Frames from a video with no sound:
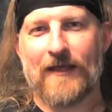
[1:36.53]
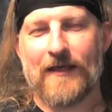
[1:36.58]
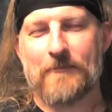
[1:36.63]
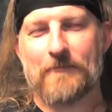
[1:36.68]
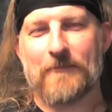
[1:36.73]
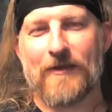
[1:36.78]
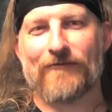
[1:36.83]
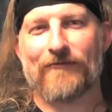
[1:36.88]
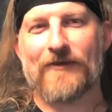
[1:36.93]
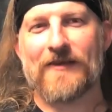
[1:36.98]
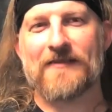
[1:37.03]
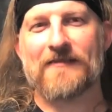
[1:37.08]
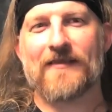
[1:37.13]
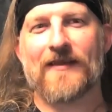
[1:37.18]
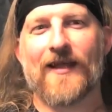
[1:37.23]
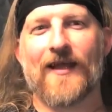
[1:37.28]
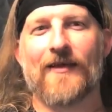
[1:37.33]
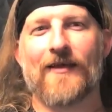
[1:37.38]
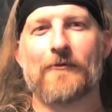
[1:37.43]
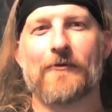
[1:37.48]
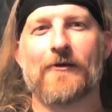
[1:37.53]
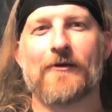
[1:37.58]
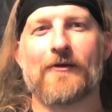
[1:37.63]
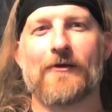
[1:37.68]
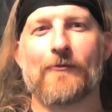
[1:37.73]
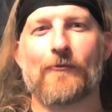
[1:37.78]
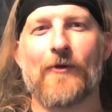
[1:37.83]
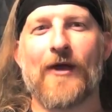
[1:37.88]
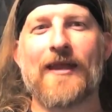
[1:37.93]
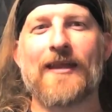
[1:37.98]
my friends and I
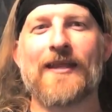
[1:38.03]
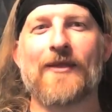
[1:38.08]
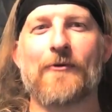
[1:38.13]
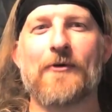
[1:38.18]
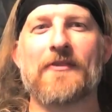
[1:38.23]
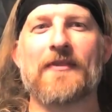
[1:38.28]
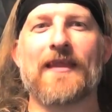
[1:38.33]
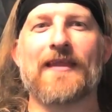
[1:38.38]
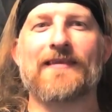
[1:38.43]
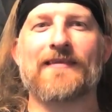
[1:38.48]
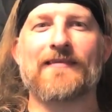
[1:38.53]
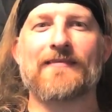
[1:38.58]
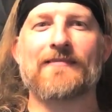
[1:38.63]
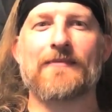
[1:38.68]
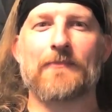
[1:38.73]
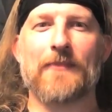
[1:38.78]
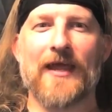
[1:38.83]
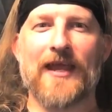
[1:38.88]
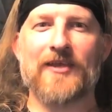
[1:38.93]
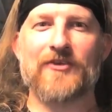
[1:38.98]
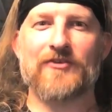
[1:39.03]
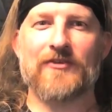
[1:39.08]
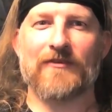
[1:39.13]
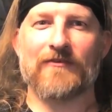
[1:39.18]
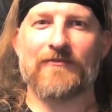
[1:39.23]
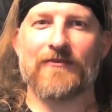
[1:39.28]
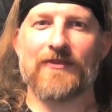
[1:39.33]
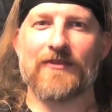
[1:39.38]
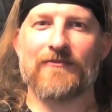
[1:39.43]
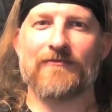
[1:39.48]
were waiting with
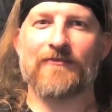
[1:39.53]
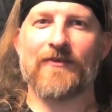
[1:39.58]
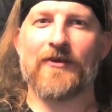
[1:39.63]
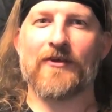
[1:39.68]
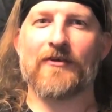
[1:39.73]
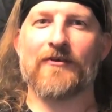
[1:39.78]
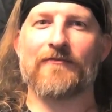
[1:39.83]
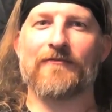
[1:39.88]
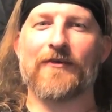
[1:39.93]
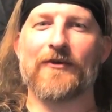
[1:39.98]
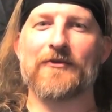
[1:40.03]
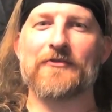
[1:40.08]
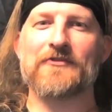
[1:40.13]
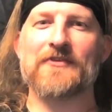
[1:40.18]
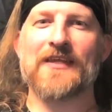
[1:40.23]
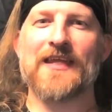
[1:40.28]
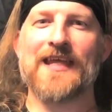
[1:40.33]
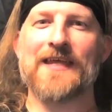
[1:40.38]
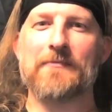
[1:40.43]
anticipation for the first